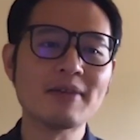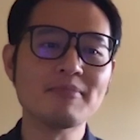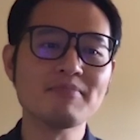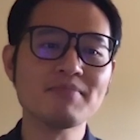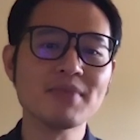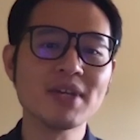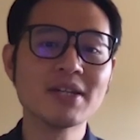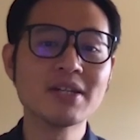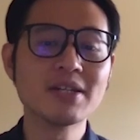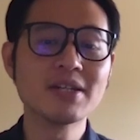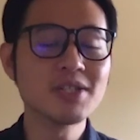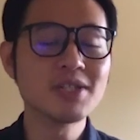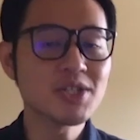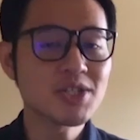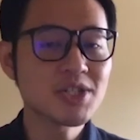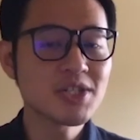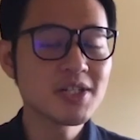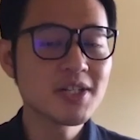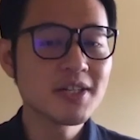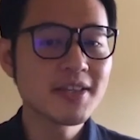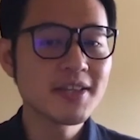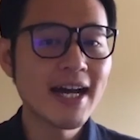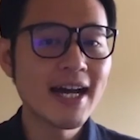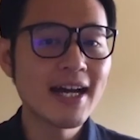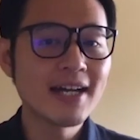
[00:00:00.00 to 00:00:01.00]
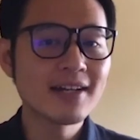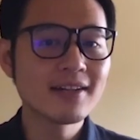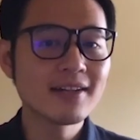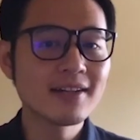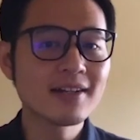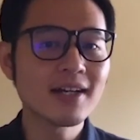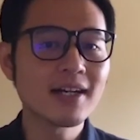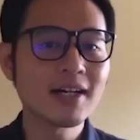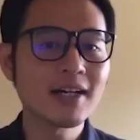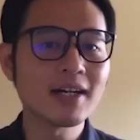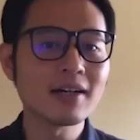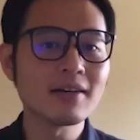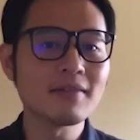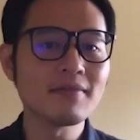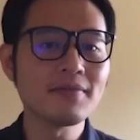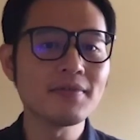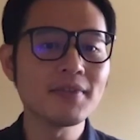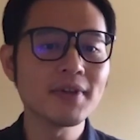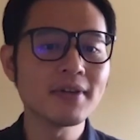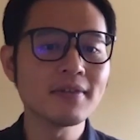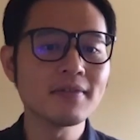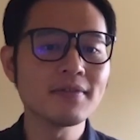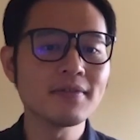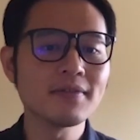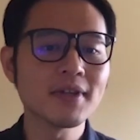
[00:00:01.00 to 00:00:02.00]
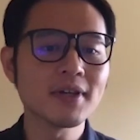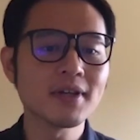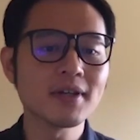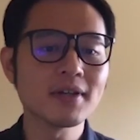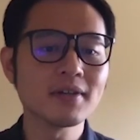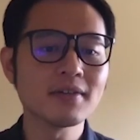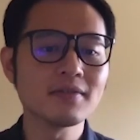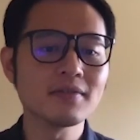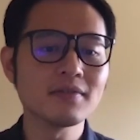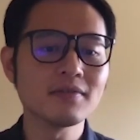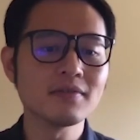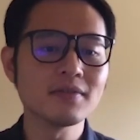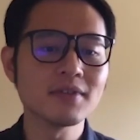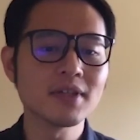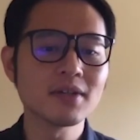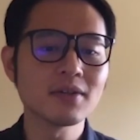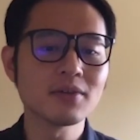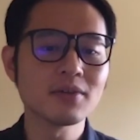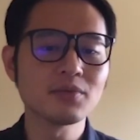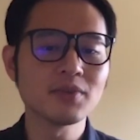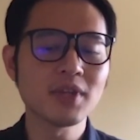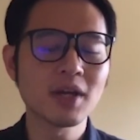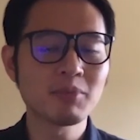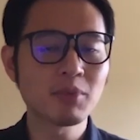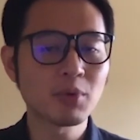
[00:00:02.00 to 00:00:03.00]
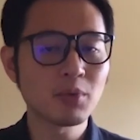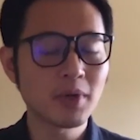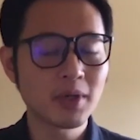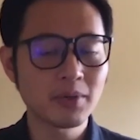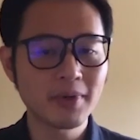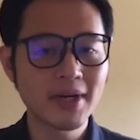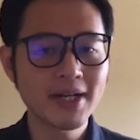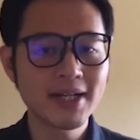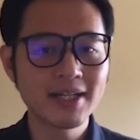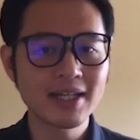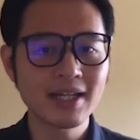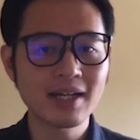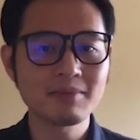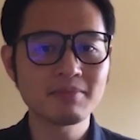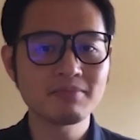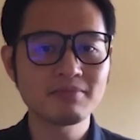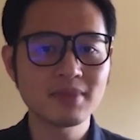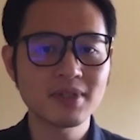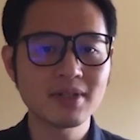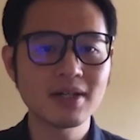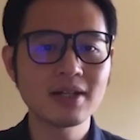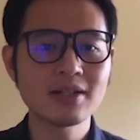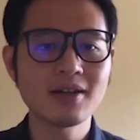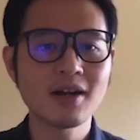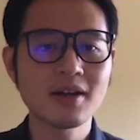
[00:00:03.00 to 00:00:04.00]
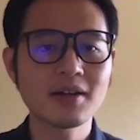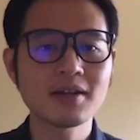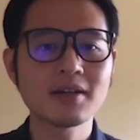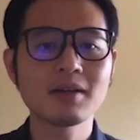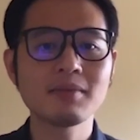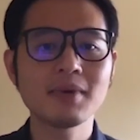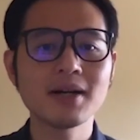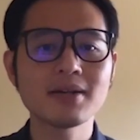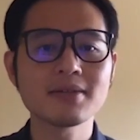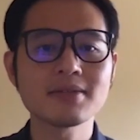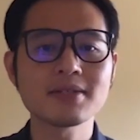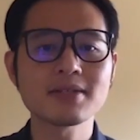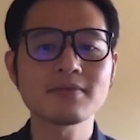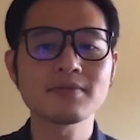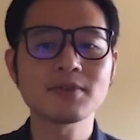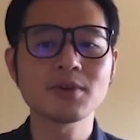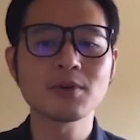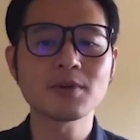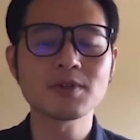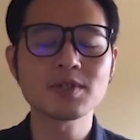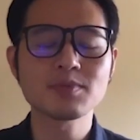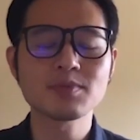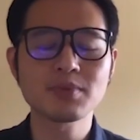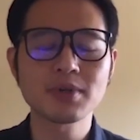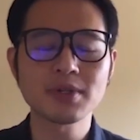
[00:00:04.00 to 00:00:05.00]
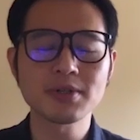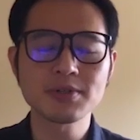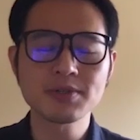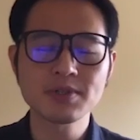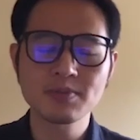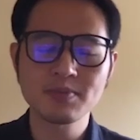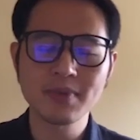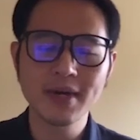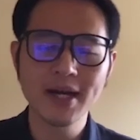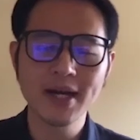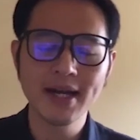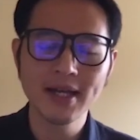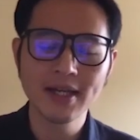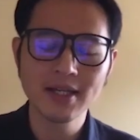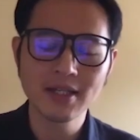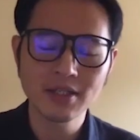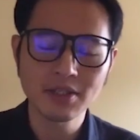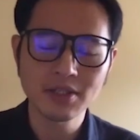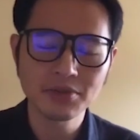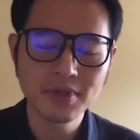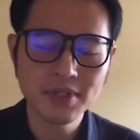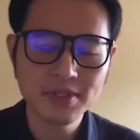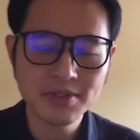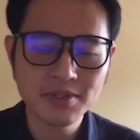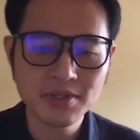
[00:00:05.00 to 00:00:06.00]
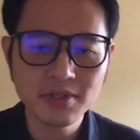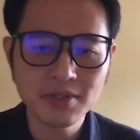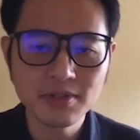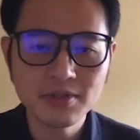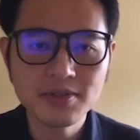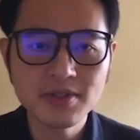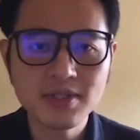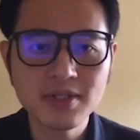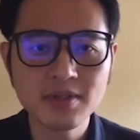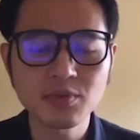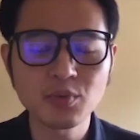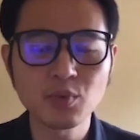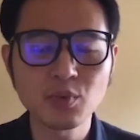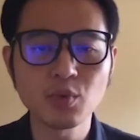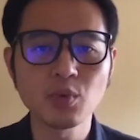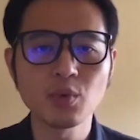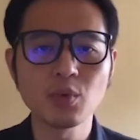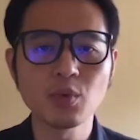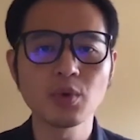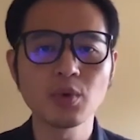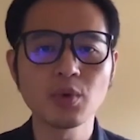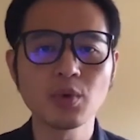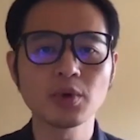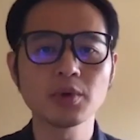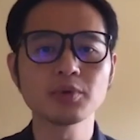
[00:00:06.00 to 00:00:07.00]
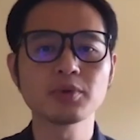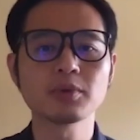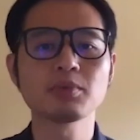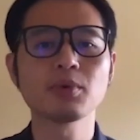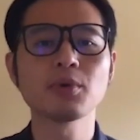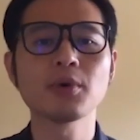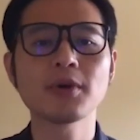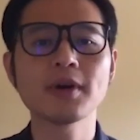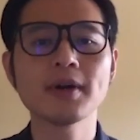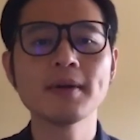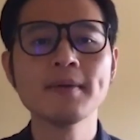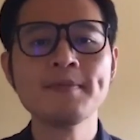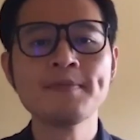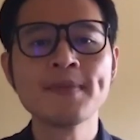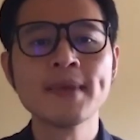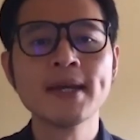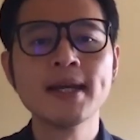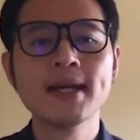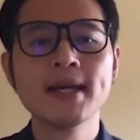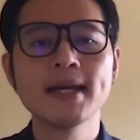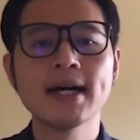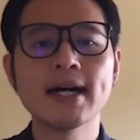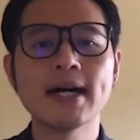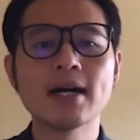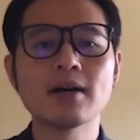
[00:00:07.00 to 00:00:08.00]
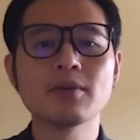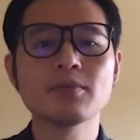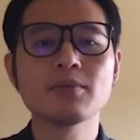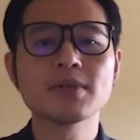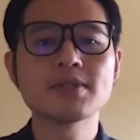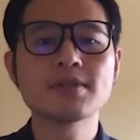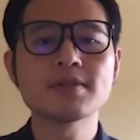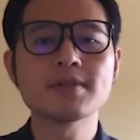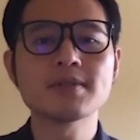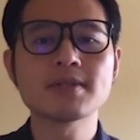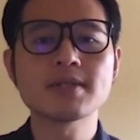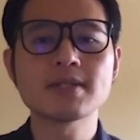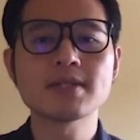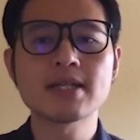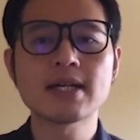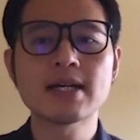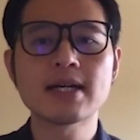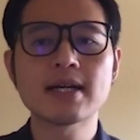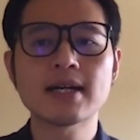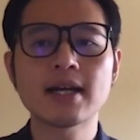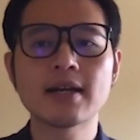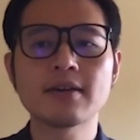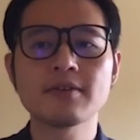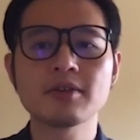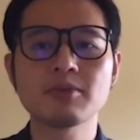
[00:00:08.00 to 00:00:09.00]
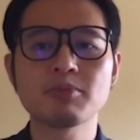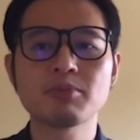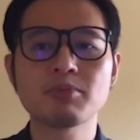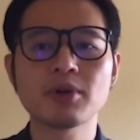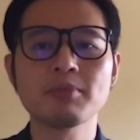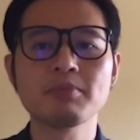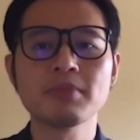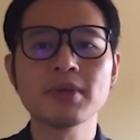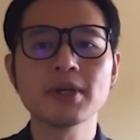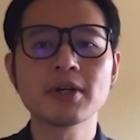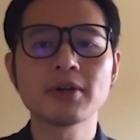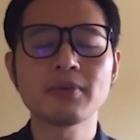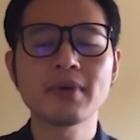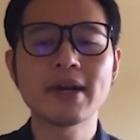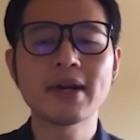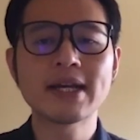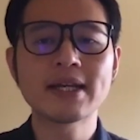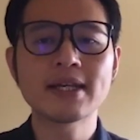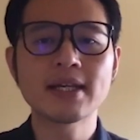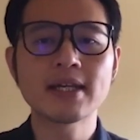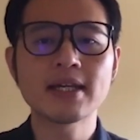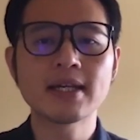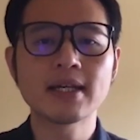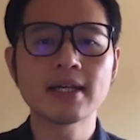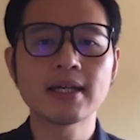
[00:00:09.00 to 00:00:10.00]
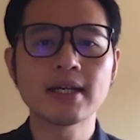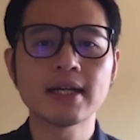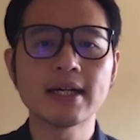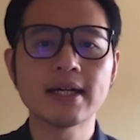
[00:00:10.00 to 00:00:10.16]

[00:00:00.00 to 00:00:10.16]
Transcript: in addition to that, the #1 ranking I'm talking about is, of course, produced by US News and World Report, which is kind of the premier ranking